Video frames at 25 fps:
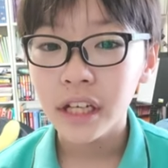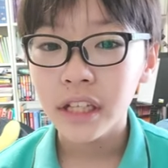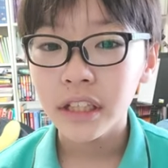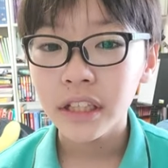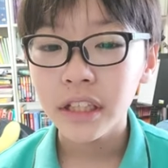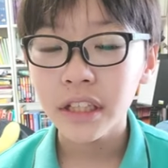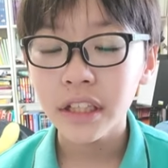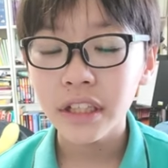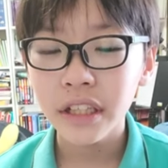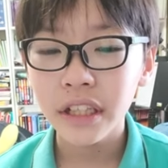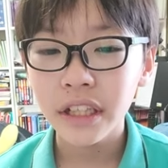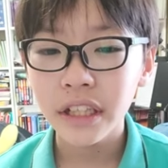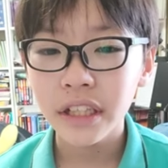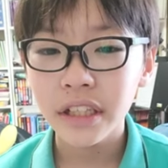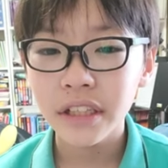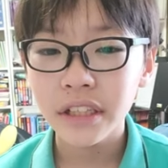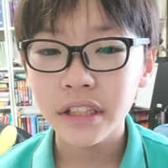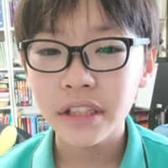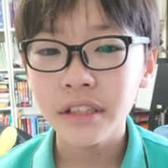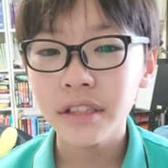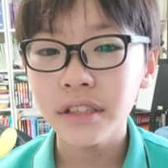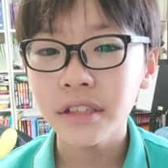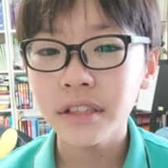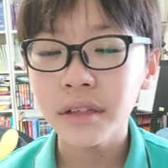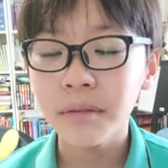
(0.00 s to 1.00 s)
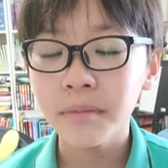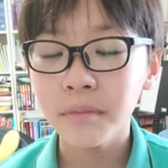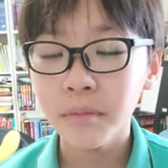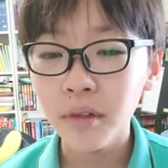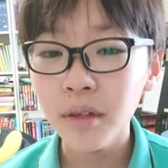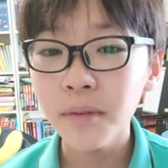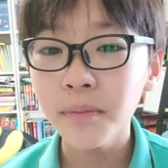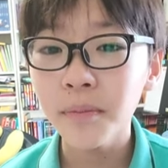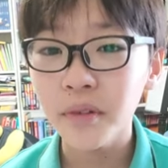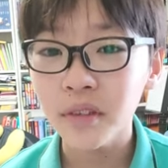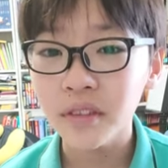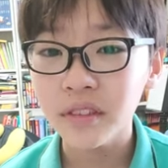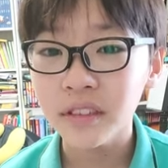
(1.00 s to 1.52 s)
there is more
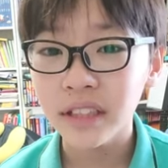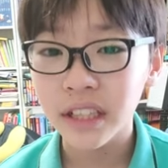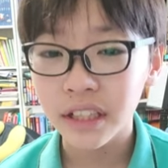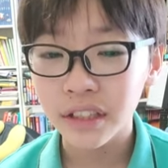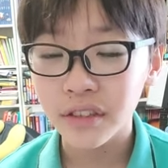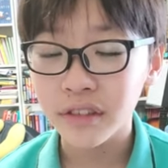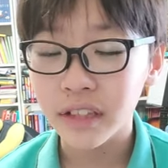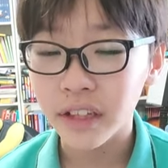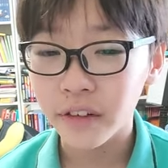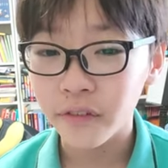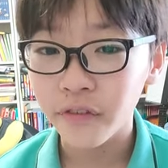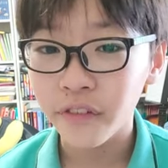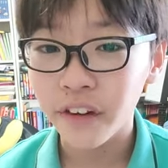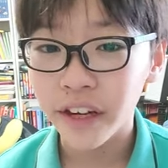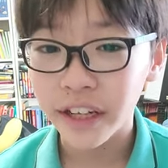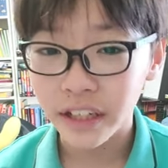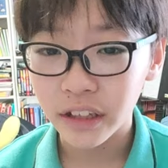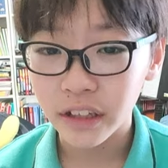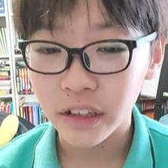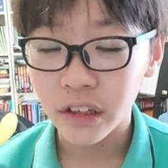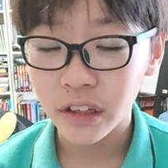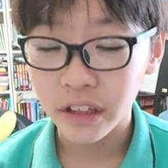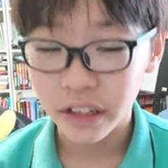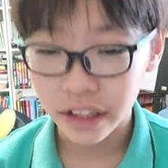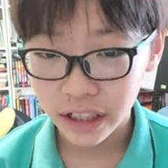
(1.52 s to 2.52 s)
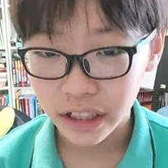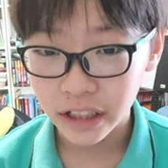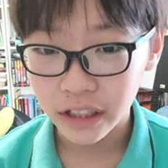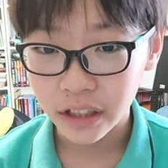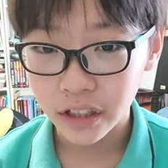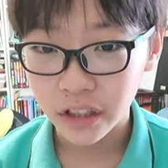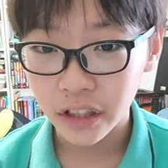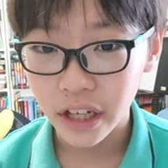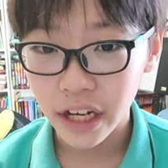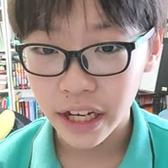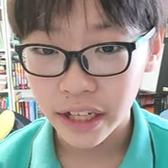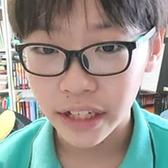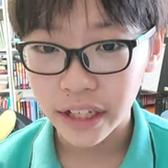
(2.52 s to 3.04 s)
books that you can find out on
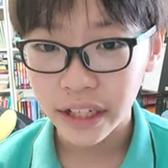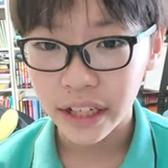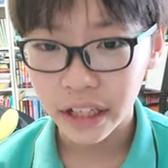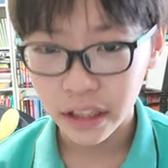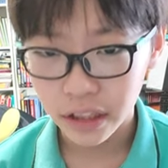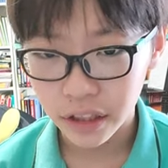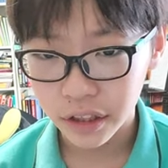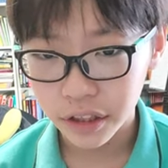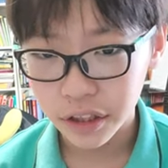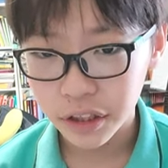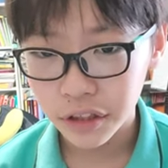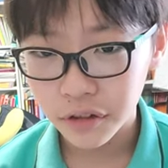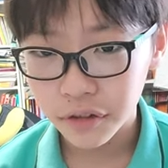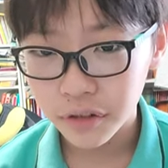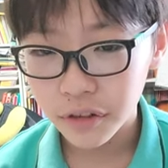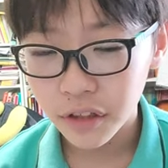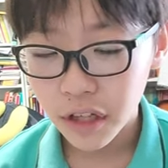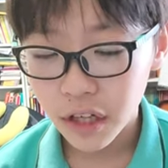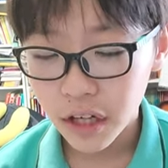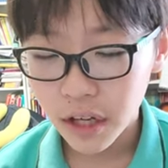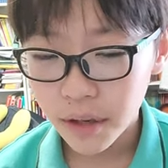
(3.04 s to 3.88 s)
Hitler and the Hitler Youth.